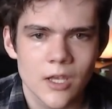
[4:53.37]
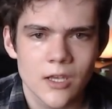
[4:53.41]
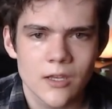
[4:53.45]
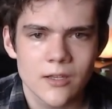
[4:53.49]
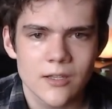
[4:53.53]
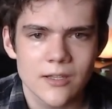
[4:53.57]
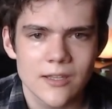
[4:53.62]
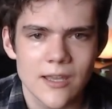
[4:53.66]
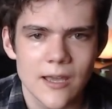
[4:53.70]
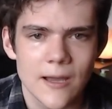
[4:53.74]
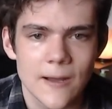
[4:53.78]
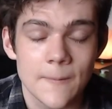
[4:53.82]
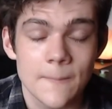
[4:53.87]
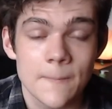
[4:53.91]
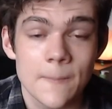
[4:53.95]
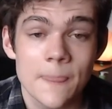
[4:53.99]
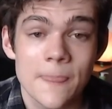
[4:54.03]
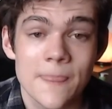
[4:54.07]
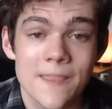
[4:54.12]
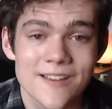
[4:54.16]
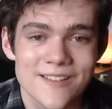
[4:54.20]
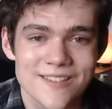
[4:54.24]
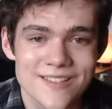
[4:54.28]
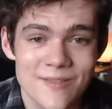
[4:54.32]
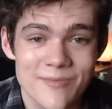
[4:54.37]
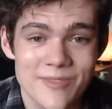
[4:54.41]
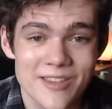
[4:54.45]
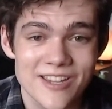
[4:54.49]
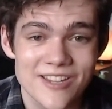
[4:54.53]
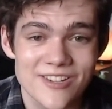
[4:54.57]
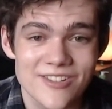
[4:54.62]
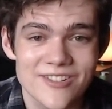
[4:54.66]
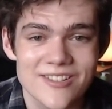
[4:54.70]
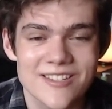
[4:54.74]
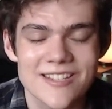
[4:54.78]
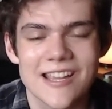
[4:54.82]
Yeah, Something
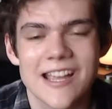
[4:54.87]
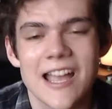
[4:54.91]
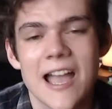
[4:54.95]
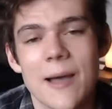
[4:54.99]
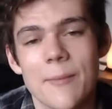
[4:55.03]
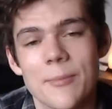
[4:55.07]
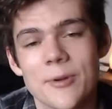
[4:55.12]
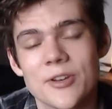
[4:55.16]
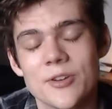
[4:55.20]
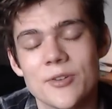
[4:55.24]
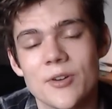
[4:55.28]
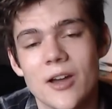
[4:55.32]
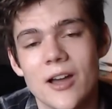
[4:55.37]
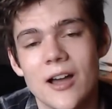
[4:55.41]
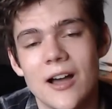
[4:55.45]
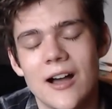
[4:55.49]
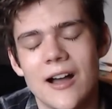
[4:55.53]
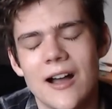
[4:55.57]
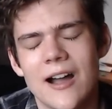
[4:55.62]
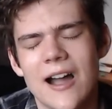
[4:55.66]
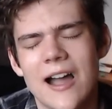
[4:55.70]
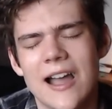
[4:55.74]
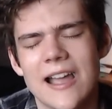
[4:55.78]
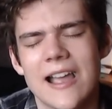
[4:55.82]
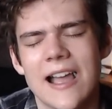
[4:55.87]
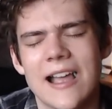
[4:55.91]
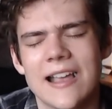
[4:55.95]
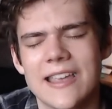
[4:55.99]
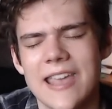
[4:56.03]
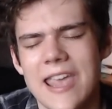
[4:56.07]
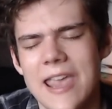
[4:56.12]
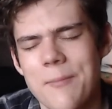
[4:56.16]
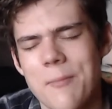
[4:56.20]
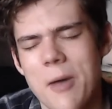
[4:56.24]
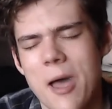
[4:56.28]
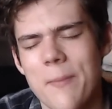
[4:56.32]
interesting happened. I
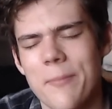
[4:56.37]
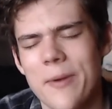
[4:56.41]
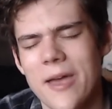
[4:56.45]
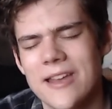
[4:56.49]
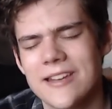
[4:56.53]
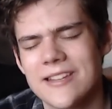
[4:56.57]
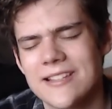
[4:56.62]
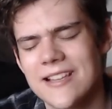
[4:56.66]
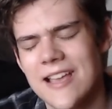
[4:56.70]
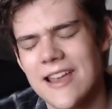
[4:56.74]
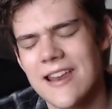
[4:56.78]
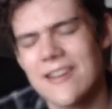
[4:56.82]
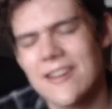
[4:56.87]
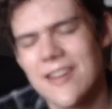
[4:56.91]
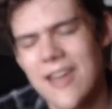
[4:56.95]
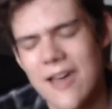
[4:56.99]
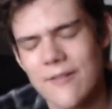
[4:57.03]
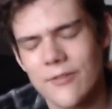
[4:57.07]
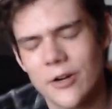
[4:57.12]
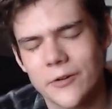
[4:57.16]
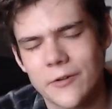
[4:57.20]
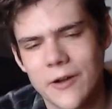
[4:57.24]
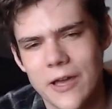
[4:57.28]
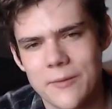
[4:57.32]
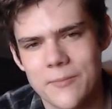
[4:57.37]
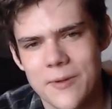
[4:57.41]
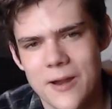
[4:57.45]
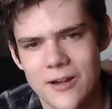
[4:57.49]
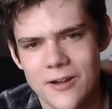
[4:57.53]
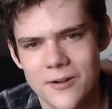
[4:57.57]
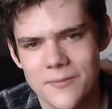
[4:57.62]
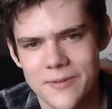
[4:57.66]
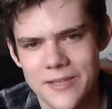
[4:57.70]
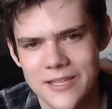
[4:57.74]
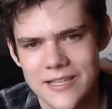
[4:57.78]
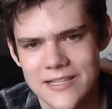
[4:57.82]
came up, I decided to have a Red
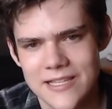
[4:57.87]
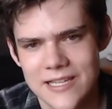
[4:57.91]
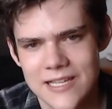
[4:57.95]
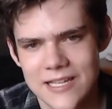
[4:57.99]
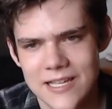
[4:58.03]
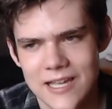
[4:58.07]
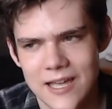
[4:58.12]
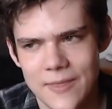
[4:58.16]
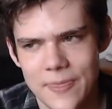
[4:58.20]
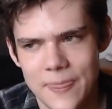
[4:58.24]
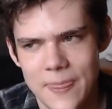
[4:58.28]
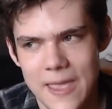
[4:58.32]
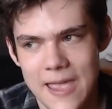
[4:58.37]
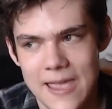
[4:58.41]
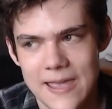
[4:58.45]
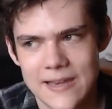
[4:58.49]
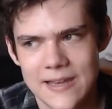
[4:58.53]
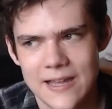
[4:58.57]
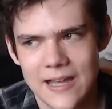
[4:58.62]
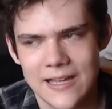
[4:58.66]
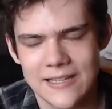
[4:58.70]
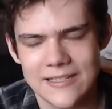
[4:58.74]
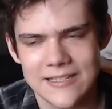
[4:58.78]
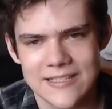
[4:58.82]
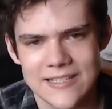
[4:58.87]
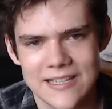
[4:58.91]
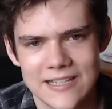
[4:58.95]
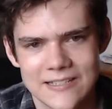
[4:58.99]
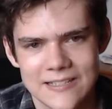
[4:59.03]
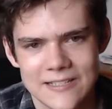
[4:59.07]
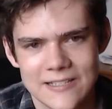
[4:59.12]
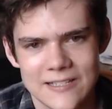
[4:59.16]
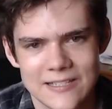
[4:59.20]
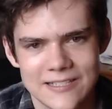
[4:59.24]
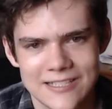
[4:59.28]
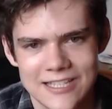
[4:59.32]
Baron pizza, and then I
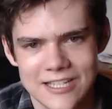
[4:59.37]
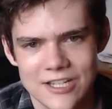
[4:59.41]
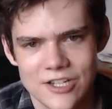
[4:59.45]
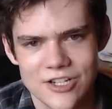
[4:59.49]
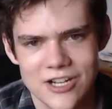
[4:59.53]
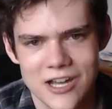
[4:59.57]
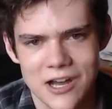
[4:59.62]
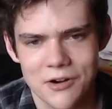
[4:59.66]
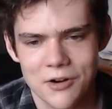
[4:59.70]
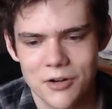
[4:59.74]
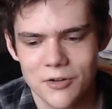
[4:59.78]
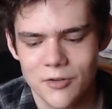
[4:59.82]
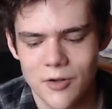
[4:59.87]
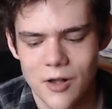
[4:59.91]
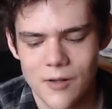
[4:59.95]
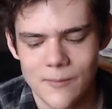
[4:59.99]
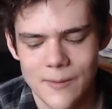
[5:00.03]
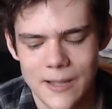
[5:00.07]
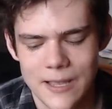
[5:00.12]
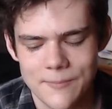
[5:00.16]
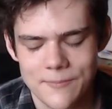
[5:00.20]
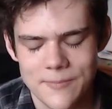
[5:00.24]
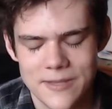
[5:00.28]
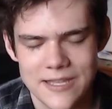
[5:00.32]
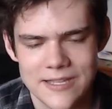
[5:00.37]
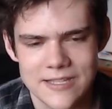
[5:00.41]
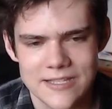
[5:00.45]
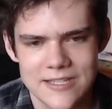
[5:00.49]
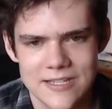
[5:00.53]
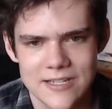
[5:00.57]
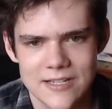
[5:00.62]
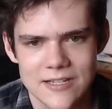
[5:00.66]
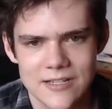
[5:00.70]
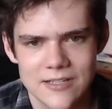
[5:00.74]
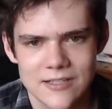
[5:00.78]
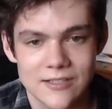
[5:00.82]
decided to take a shower while my
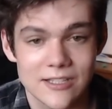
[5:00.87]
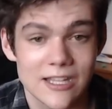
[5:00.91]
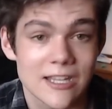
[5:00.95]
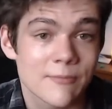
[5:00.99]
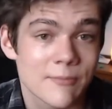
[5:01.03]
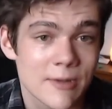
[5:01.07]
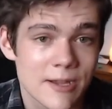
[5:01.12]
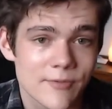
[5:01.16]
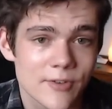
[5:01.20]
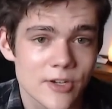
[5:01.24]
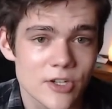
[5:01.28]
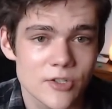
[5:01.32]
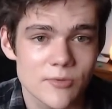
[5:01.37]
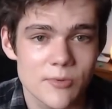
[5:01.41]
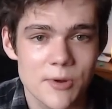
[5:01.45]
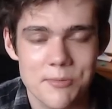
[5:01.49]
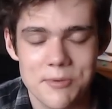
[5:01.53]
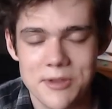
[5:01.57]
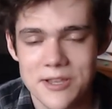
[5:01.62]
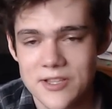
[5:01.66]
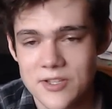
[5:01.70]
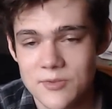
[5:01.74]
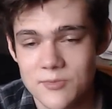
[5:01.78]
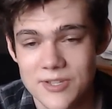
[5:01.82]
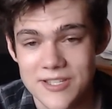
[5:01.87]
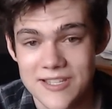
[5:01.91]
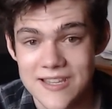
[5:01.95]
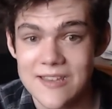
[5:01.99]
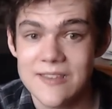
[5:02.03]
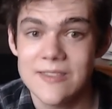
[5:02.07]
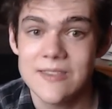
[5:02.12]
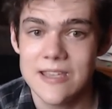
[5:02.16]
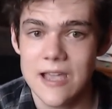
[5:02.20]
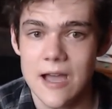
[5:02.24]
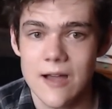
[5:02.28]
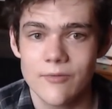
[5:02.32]
pizza, like my French bread pizza, was
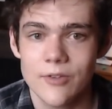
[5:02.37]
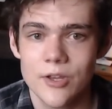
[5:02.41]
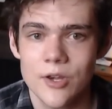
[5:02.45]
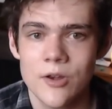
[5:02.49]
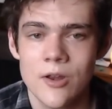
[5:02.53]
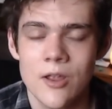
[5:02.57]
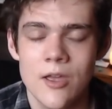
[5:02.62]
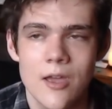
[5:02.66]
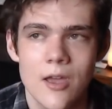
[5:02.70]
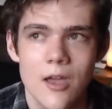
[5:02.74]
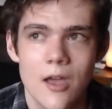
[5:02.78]
in the oven.